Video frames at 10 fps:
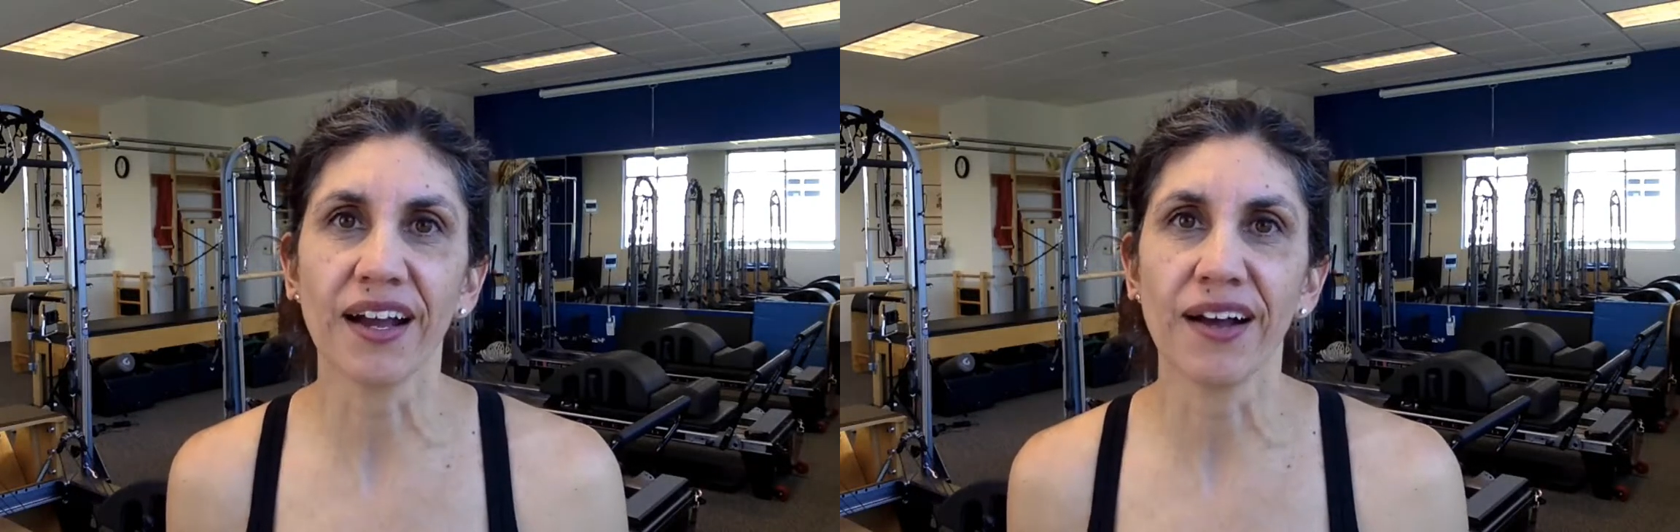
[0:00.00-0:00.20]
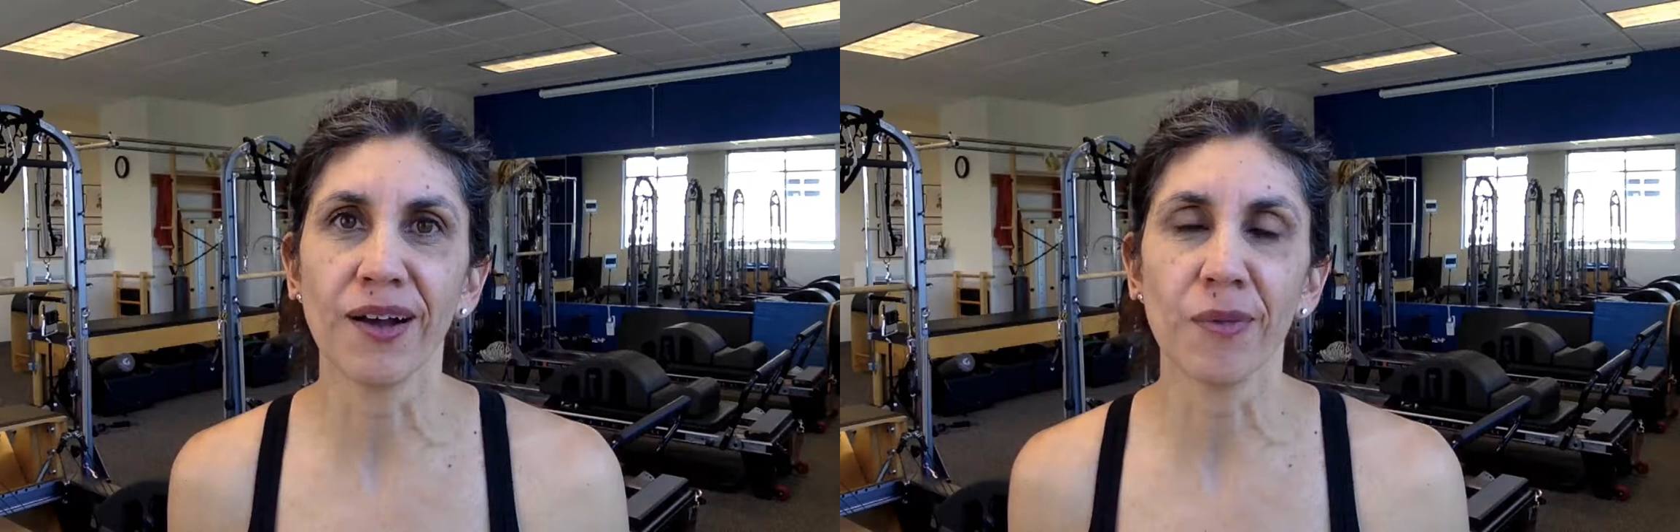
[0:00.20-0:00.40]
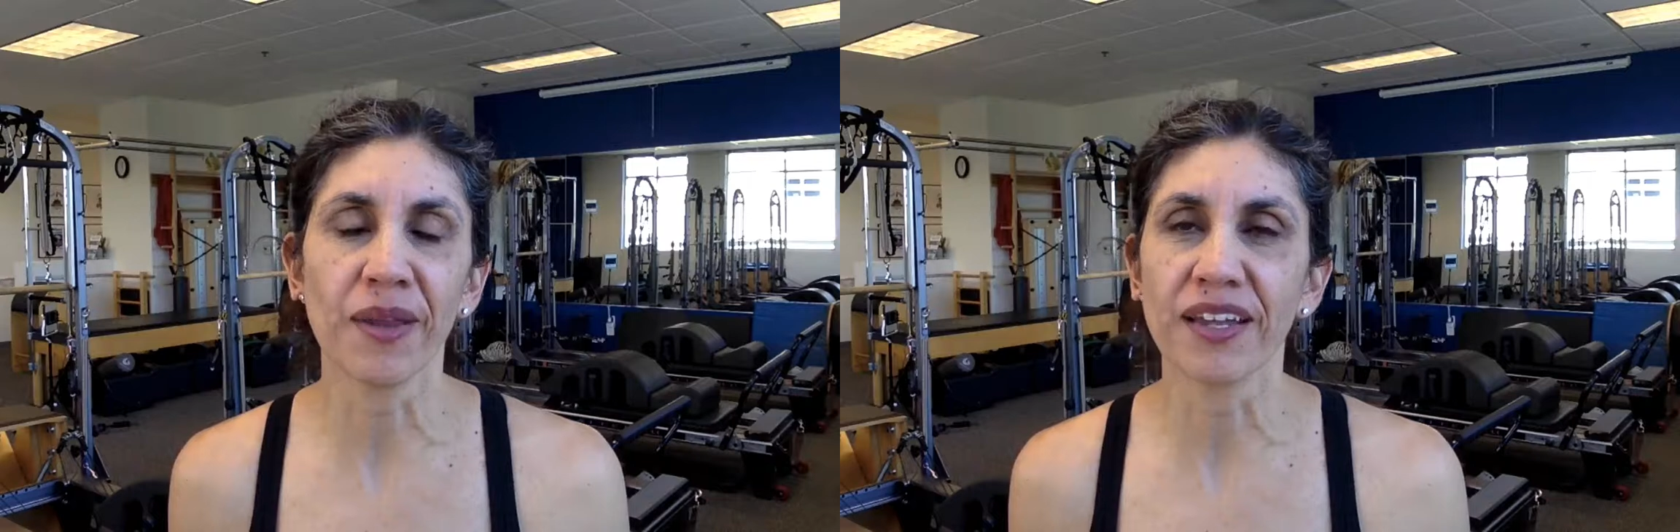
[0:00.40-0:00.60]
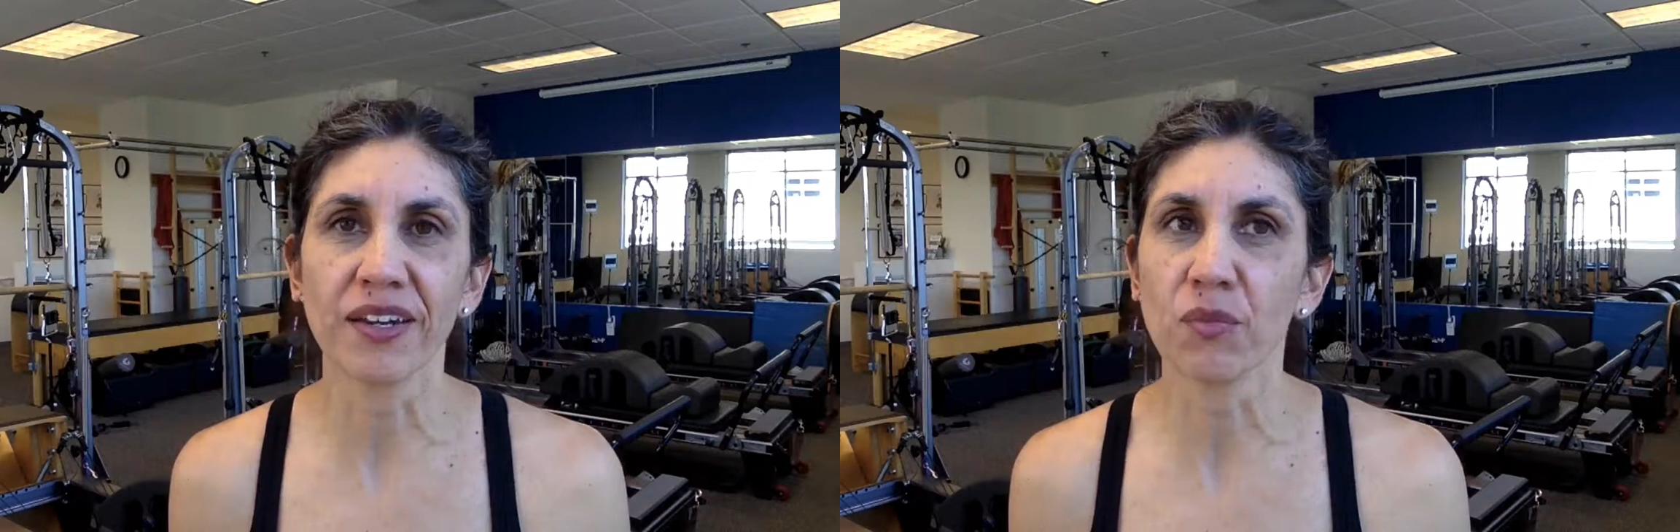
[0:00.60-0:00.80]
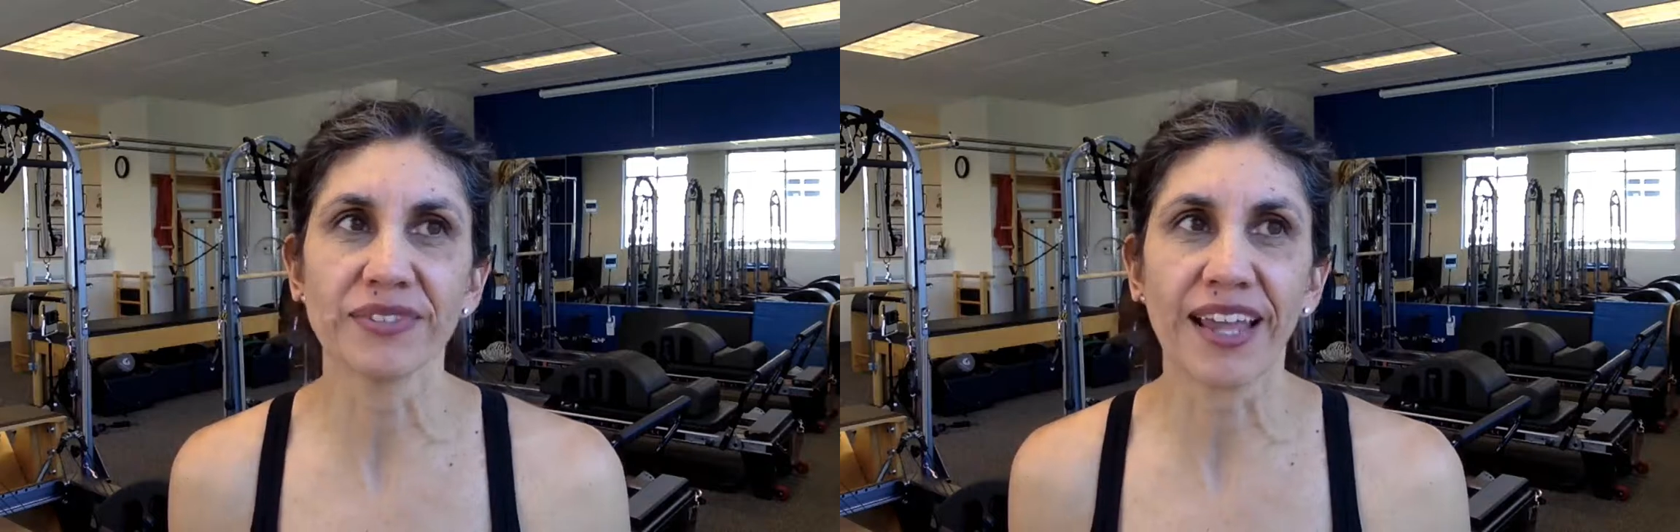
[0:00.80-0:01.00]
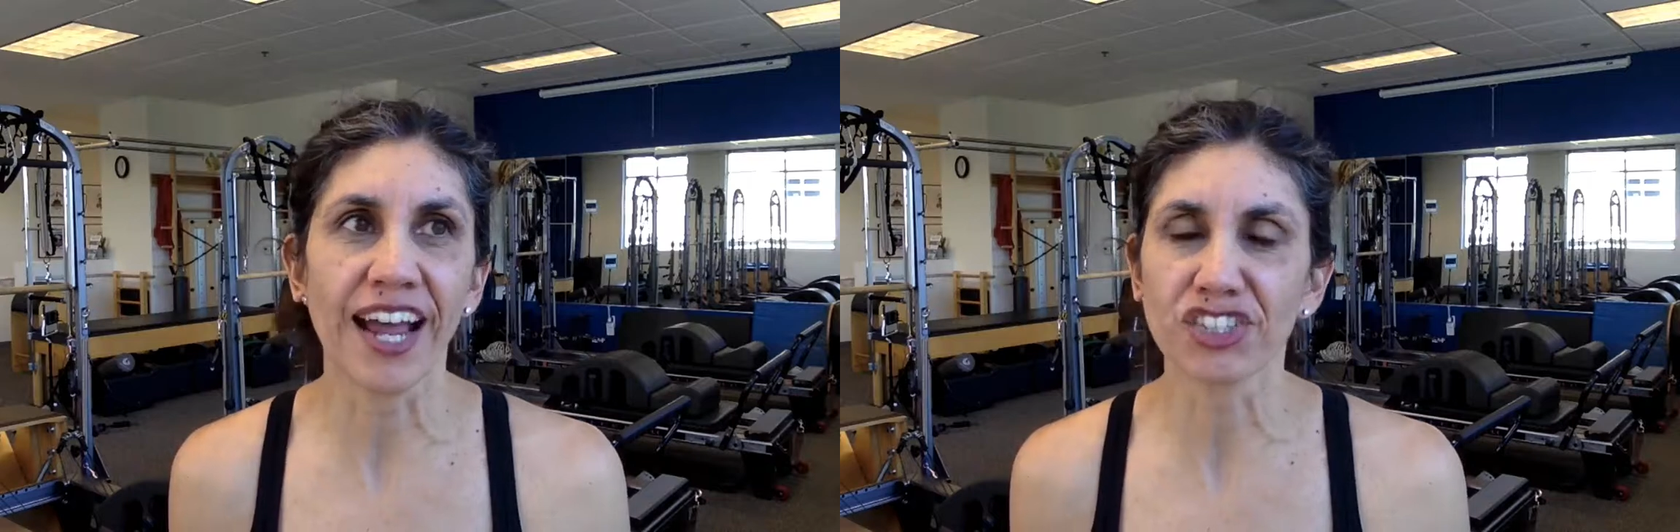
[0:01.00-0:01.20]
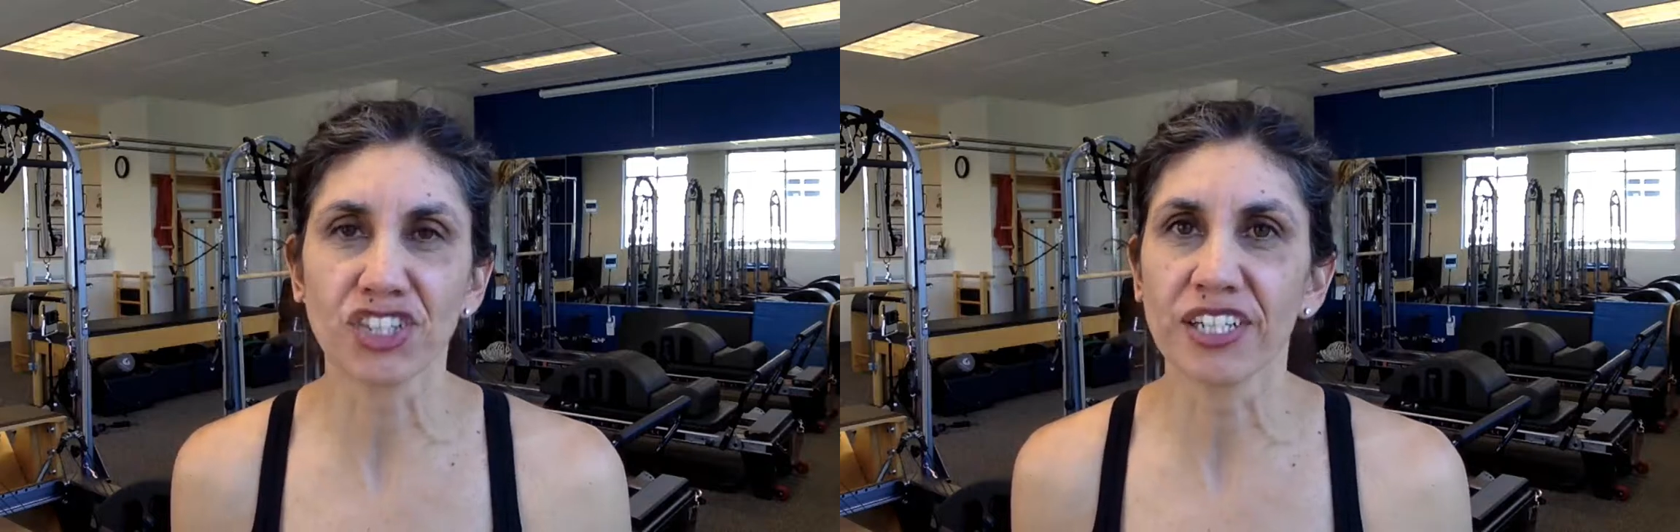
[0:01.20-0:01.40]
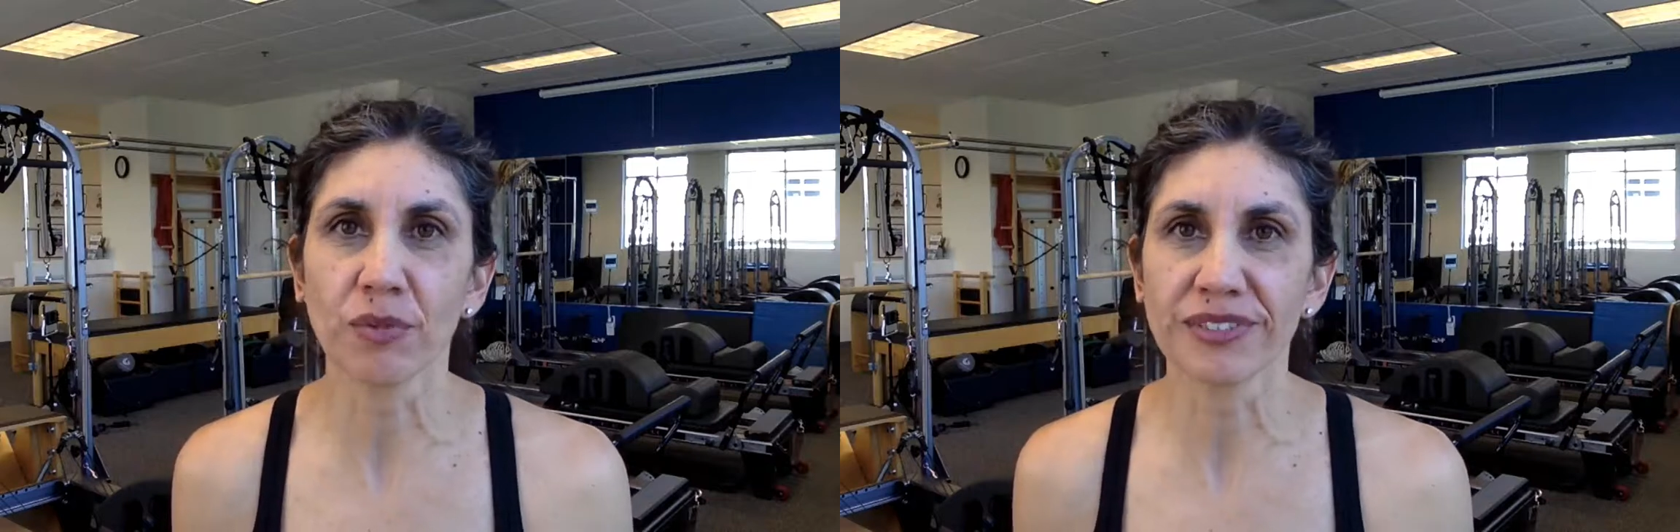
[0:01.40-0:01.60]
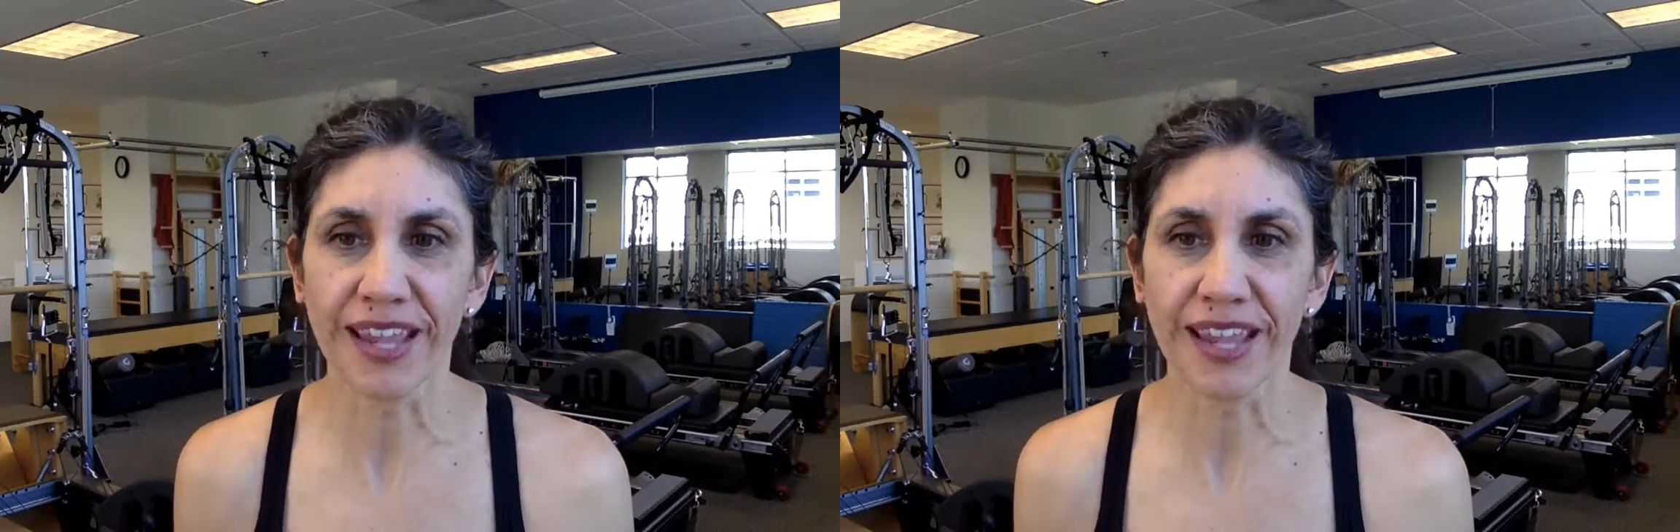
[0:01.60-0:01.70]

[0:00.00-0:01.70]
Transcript: was